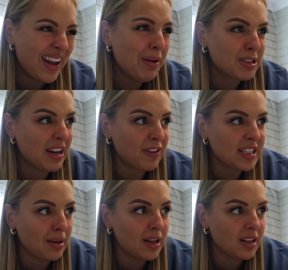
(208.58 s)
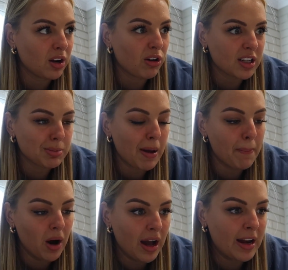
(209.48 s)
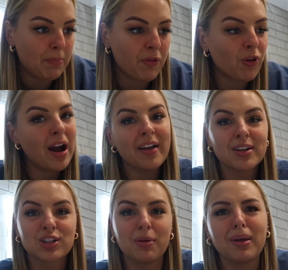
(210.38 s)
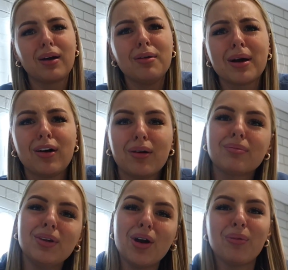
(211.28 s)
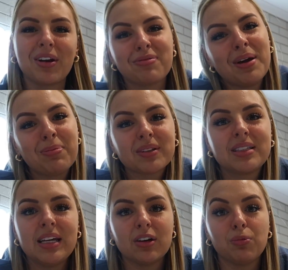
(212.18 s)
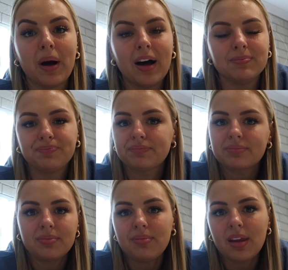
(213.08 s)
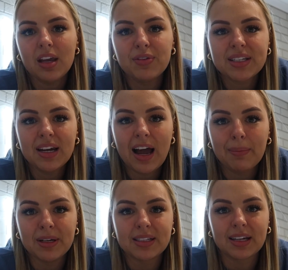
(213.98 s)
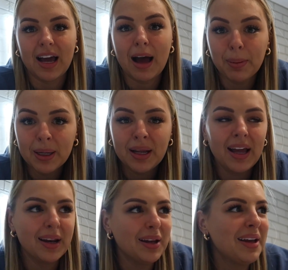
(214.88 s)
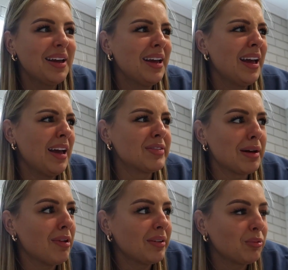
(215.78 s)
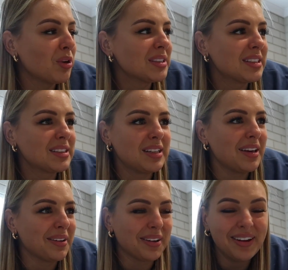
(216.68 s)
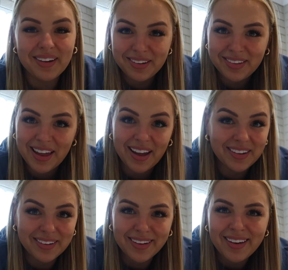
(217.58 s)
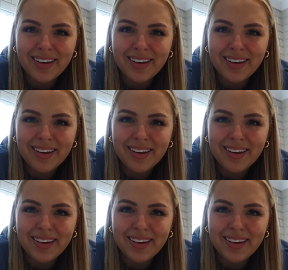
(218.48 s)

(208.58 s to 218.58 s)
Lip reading: it was definitely something that crossed my mind before I had the shop, like, oh my god, you know, what if people steal? But if it's gonna happen, it's gonna happen. And if someone wants to steal, then